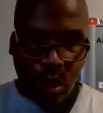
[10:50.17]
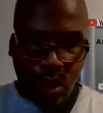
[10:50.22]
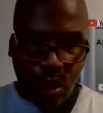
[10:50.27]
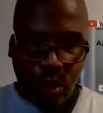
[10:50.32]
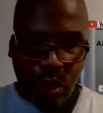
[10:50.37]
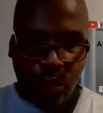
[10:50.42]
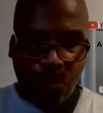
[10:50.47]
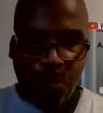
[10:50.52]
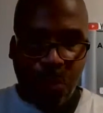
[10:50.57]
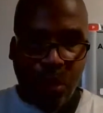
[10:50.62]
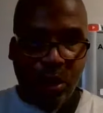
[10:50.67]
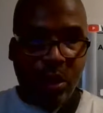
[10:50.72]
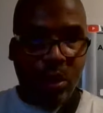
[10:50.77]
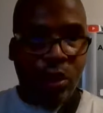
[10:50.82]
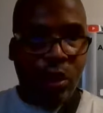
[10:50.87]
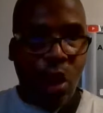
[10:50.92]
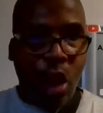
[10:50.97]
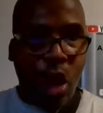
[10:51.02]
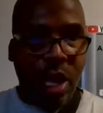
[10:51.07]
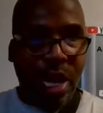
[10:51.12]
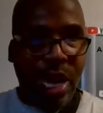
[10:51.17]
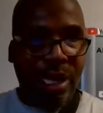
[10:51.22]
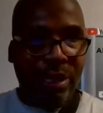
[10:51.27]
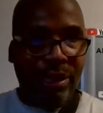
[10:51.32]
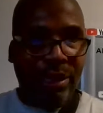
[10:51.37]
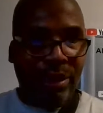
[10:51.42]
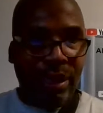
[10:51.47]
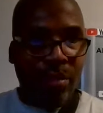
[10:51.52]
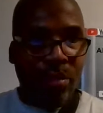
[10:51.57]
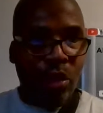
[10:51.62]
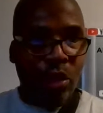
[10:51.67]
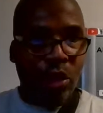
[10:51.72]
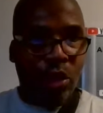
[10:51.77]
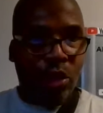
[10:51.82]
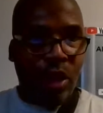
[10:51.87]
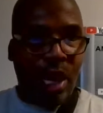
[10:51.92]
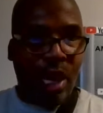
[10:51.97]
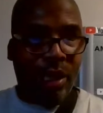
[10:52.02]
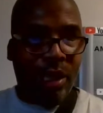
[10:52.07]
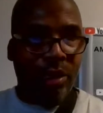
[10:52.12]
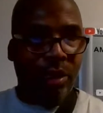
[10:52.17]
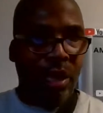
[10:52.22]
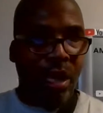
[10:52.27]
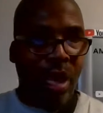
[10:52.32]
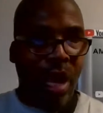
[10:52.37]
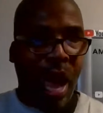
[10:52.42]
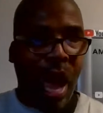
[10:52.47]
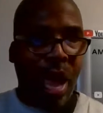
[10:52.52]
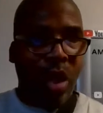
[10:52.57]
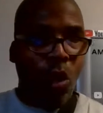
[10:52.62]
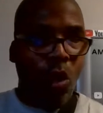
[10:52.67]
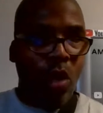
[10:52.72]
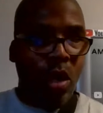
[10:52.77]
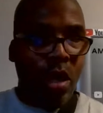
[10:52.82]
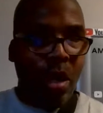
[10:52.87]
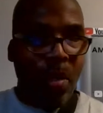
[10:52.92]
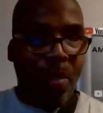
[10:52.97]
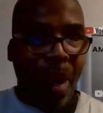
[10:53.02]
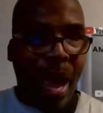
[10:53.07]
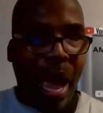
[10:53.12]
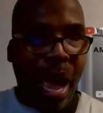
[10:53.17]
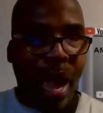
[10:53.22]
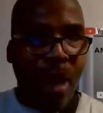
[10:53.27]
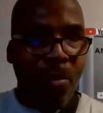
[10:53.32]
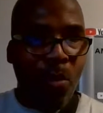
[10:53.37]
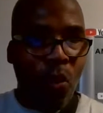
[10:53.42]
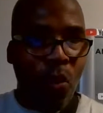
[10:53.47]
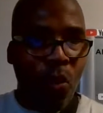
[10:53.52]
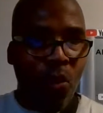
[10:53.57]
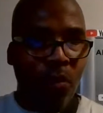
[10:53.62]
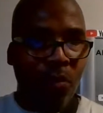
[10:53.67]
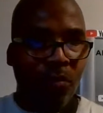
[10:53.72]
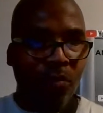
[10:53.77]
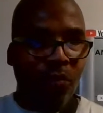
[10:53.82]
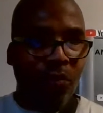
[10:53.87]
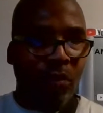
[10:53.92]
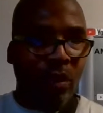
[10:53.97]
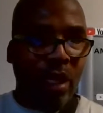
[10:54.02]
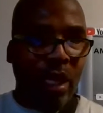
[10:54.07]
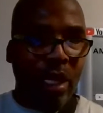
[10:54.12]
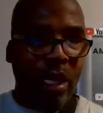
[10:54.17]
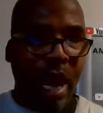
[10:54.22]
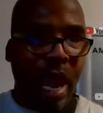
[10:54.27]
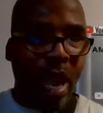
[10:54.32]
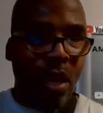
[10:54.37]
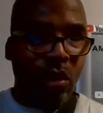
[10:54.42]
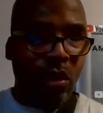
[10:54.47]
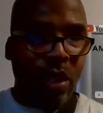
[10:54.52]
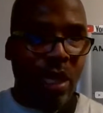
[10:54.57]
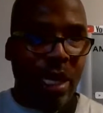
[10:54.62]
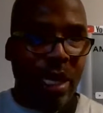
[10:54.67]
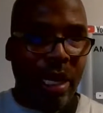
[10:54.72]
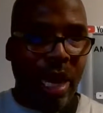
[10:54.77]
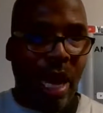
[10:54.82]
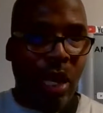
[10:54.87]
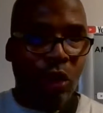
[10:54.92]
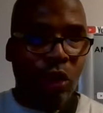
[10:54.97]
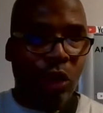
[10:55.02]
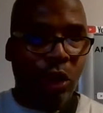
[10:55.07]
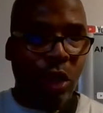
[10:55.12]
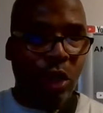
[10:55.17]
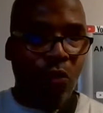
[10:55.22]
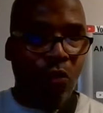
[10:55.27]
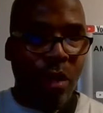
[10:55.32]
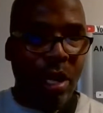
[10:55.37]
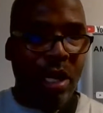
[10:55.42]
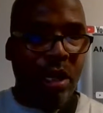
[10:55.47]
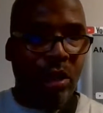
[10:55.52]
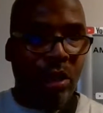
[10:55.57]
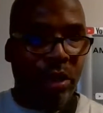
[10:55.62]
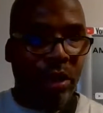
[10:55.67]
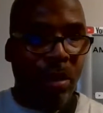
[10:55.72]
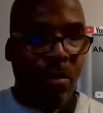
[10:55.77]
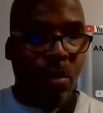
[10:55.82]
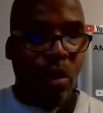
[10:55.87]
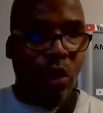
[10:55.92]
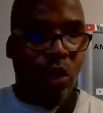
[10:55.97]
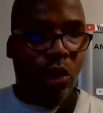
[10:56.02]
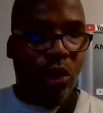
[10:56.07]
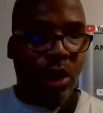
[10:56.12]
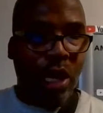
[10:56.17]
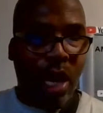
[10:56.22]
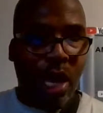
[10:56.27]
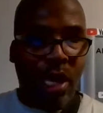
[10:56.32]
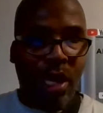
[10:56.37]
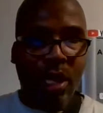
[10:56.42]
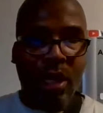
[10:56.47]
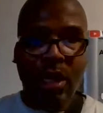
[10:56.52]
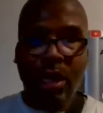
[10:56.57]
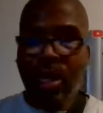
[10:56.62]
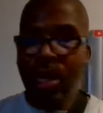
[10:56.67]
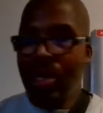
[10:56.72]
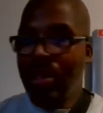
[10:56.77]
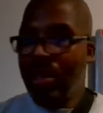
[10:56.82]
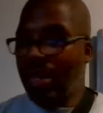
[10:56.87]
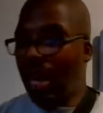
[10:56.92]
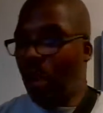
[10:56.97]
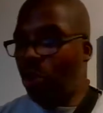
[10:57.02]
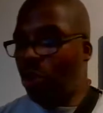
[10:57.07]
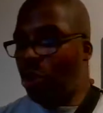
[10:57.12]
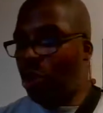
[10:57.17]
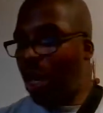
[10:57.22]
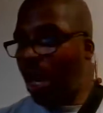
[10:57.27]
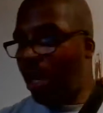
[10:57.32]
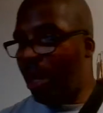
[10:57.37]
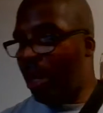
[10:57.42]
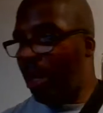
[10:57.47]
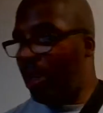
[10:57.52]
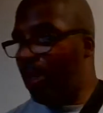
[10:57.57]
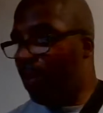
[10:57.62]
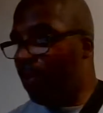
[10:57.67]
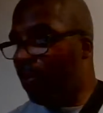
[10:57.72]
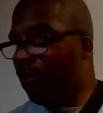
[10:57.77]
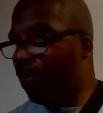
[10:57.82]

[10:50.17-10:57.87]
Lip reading: this business card has stimulus checks. I go to the Bible and I'll generate a stimulus check. Now check it.